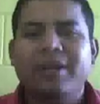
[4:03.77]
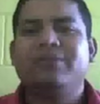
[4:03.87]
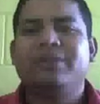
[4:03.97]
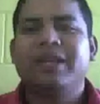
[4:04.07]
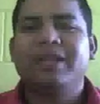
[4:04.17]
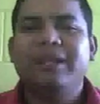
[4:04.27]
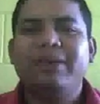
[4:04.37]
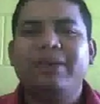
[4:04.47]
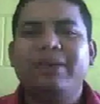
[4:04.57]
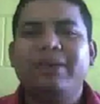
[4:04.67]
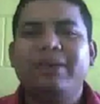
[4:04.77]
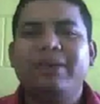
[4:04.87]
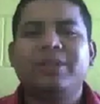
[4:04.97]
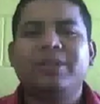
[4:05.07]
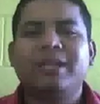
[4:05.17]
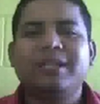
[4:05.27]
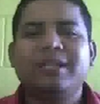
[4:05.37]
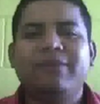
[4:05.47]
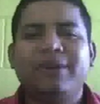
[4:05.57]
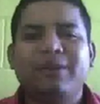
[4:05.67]
And the right answer is the
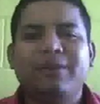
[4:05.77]
following.